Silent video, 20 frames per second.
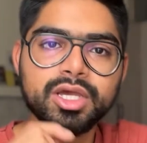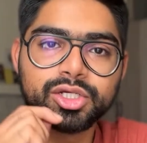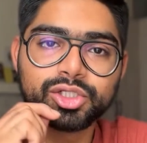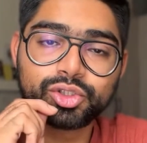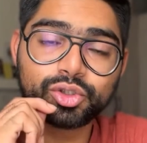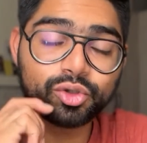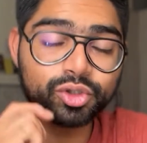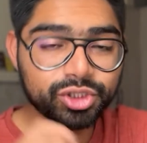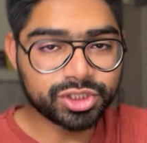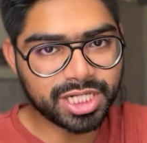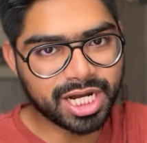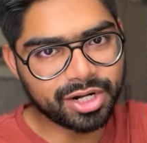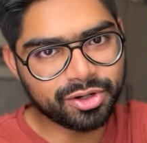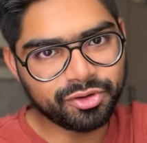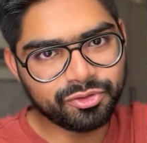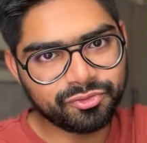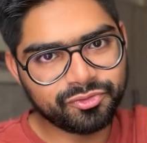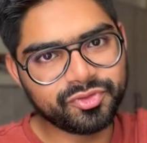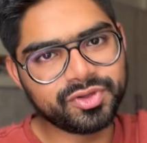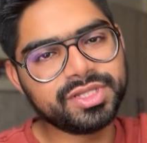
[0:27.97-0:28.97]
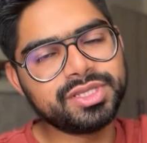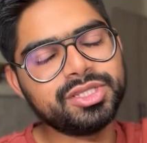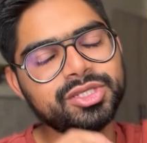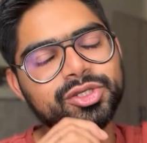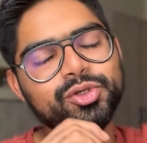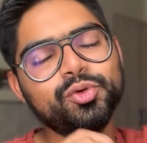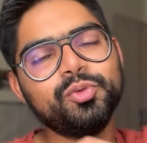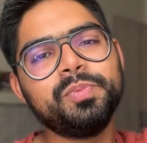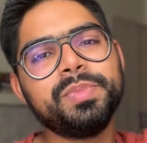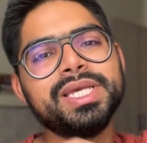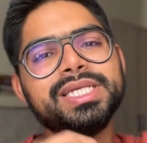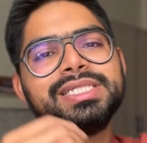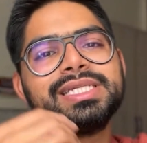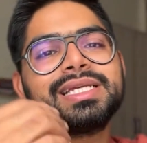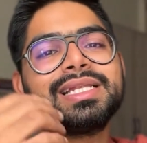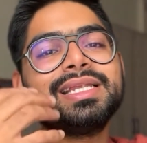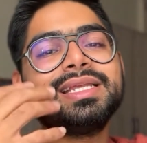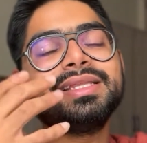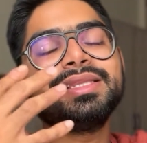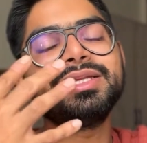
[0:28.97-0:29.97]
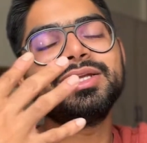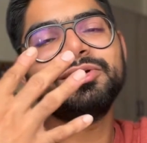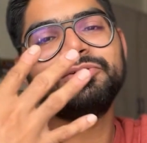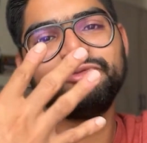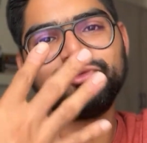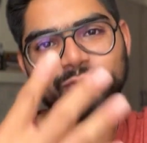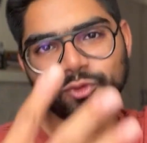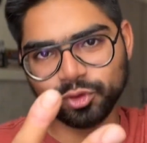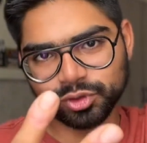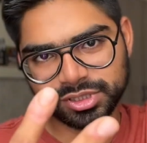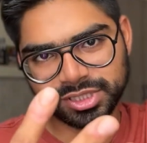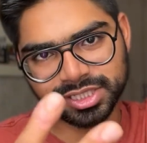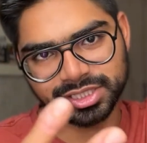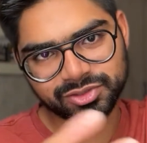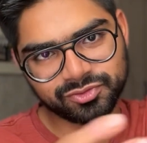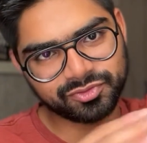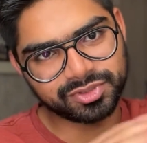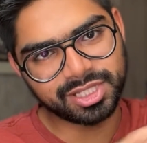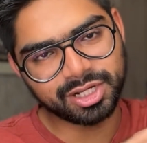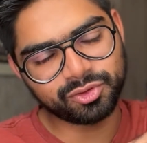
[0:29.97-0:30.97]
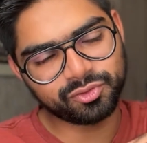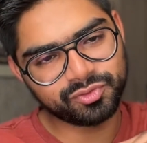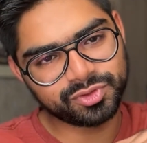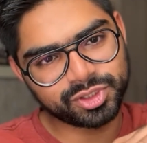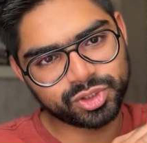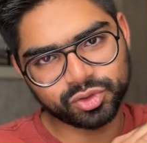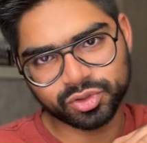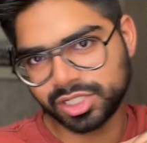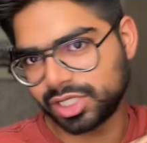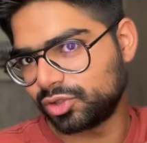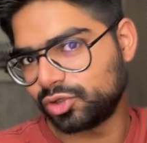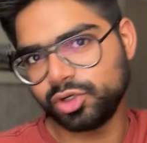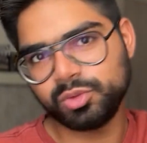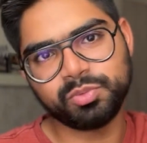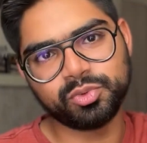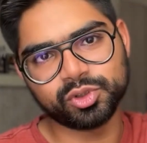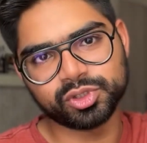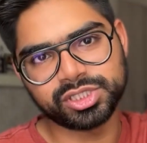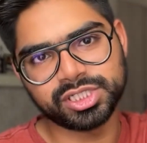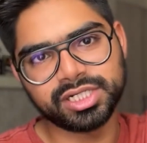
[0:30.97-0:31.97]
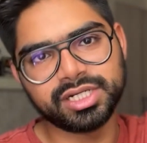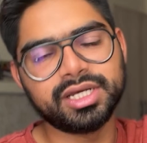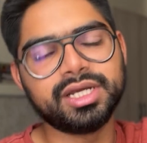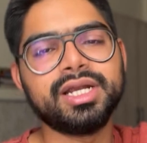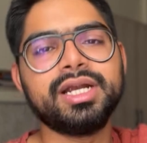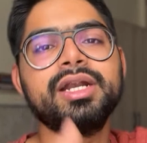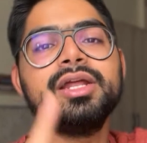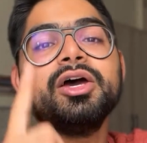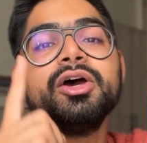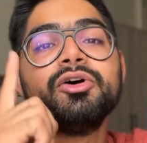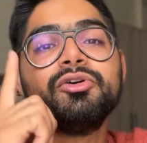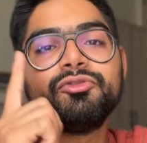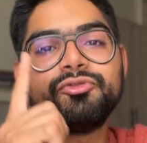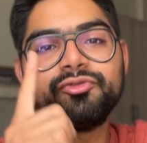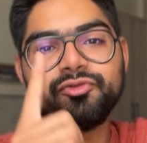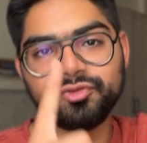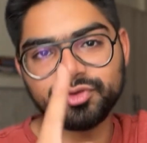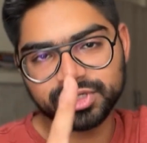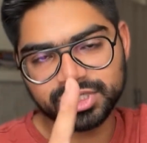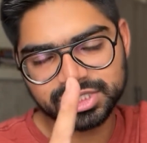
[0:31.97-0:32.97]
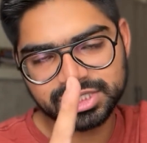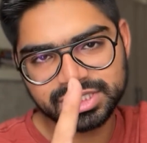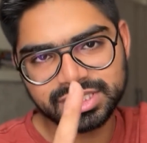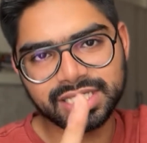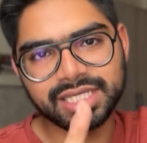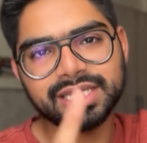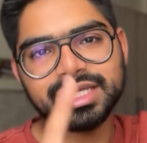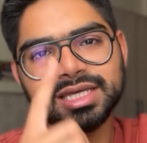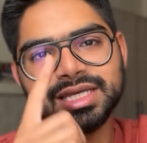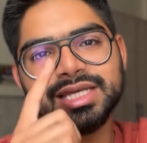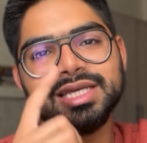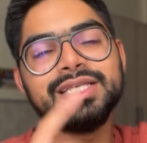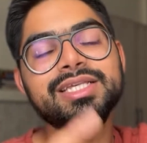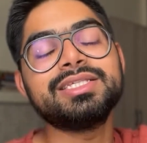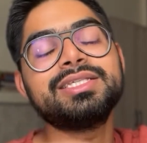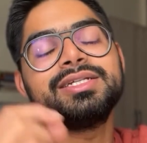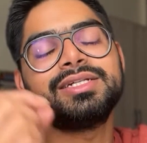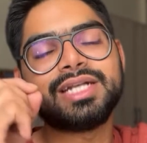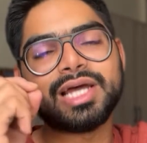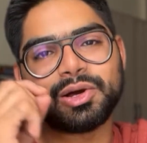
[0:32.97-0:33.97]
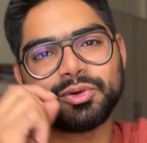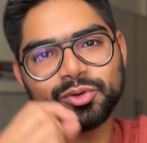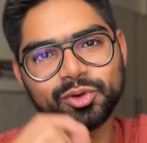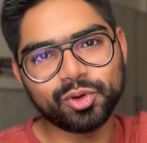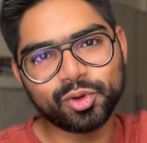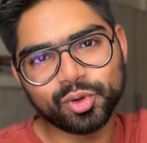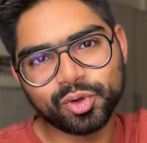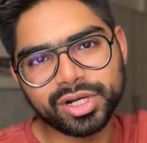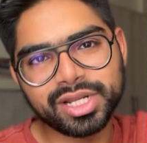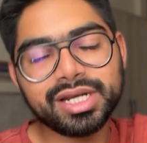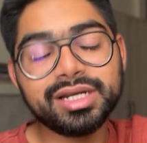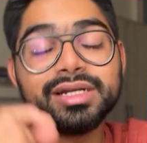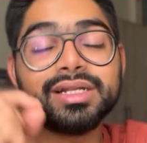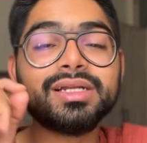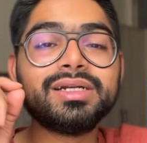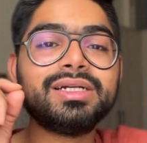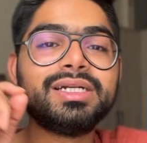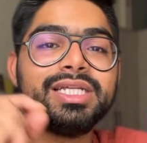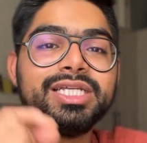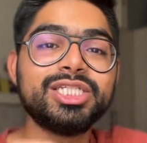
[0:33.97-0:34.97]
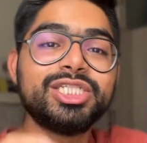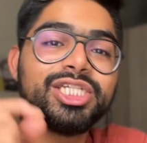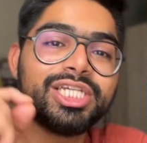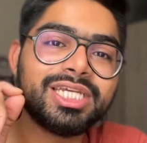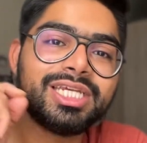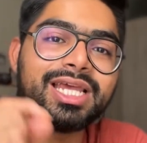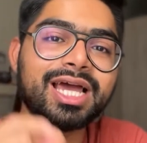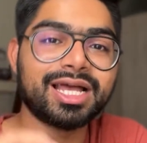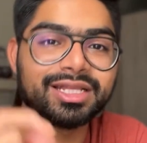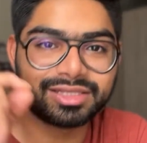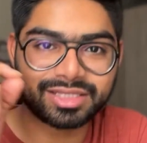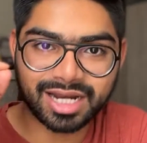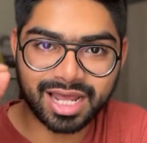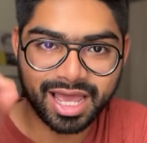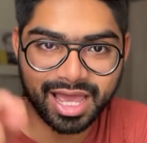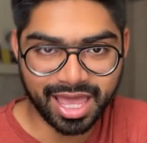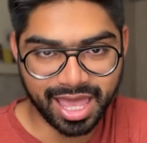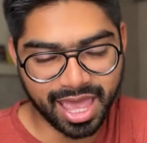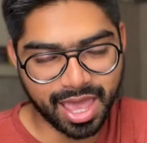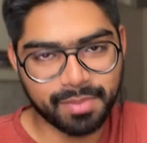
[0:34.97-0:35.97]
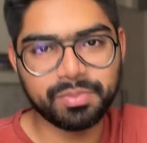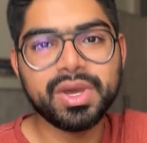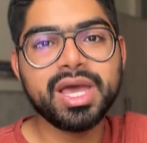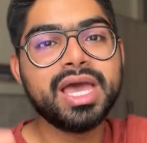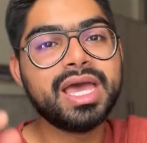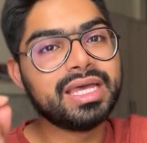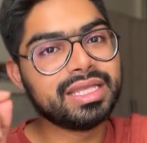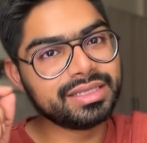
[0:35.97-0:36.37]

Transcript: So to start off with, you basically need four things without which you cannot proceed ahead. First thing is downloading the Digi Yatra app.